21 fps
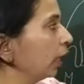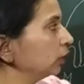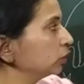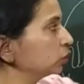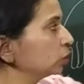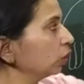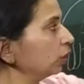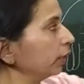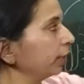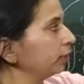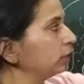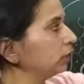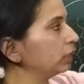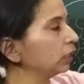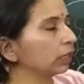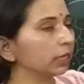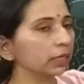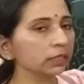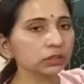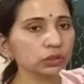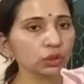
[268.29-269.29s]
So in the
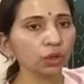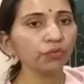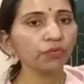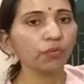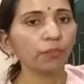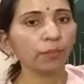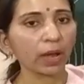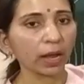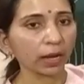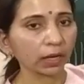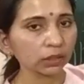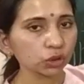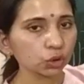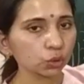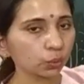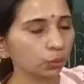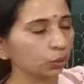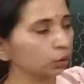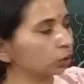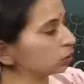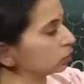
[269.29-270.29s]
case of
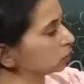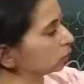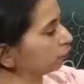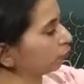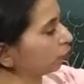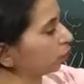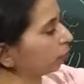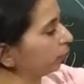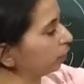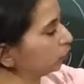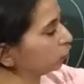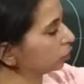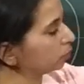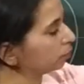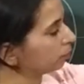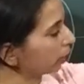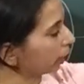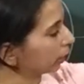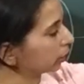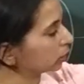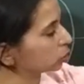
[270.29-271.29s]
megaspores formation,
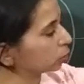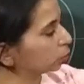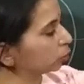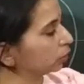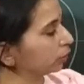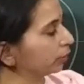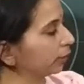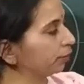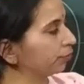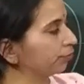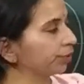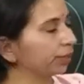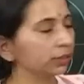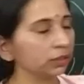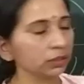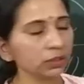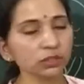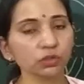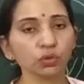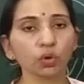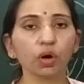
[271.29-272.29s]
Megaspore tetrad
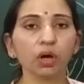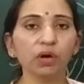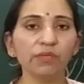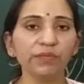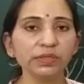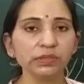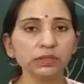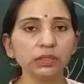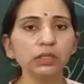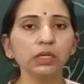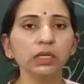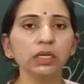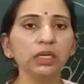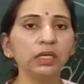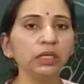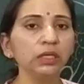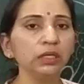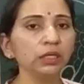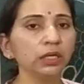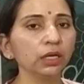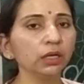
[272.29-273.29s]
is always in
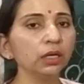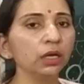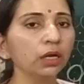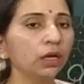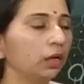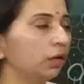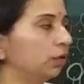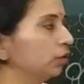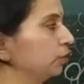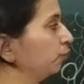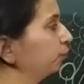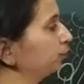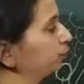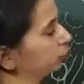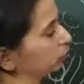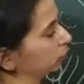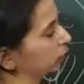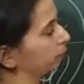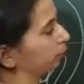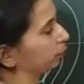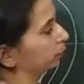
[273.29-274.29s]
linear
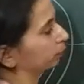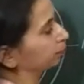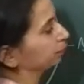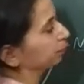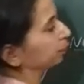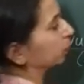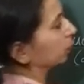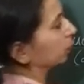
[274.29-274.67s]
shape.